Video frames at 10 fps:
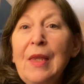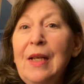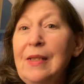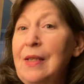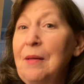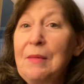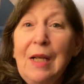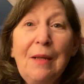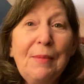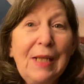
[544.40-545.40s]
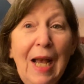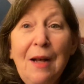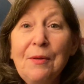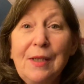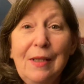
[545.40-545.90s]
Sometimes
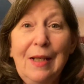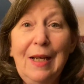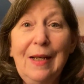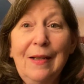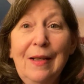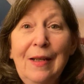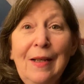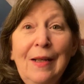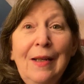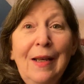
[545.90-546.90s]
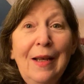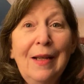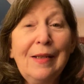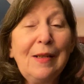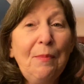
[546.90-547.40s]
counseling
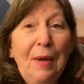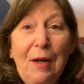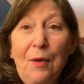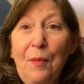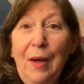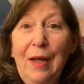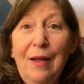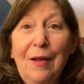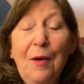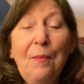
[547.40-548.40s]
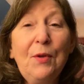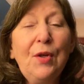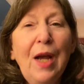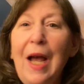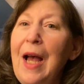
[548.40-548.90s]
is a better way to go, but
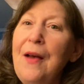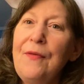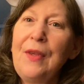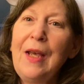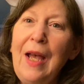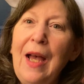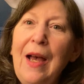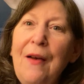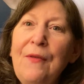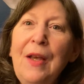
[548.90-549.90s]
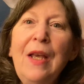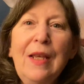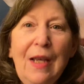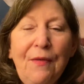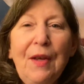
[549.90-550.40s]
you have to have
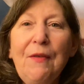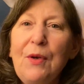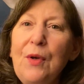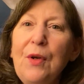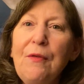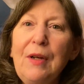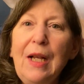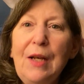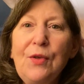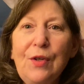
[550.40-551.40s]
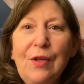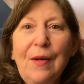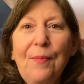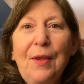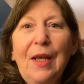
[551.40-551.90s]
you have to have a good
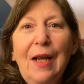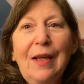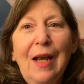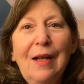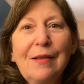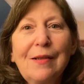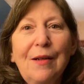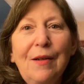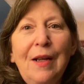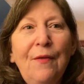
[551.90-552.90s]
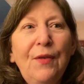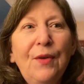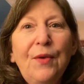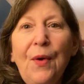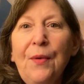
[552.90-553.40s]
relationship with that counselor. If you
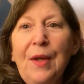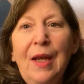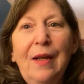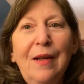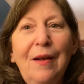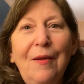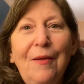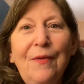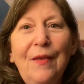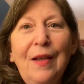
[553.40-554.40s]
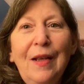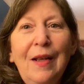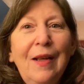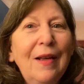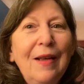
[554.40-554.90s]
don't hit it off,
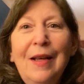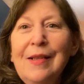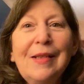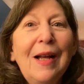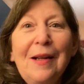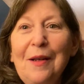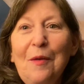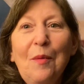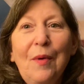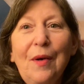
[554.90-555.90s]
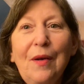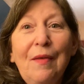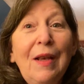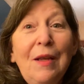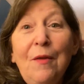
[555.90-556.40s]
it's not going to work.
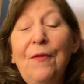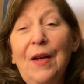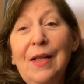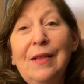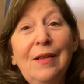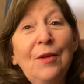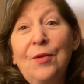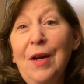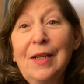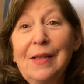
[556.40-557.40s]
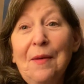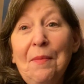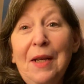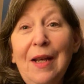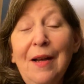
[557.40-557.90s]
Then you find you try
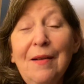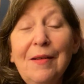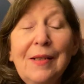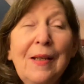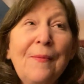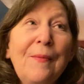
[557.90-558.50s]
somebody else.